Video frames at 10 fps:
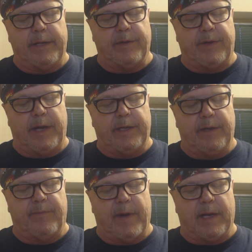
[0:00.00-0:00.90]
I just hate
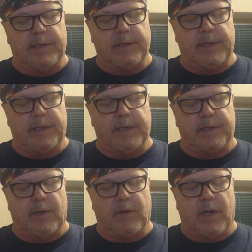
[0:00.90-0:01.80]
these boxes. They
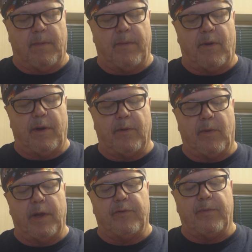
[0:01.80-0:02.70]
just don't come apart
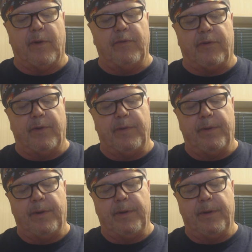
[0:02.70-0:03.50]
the way they're supposed to.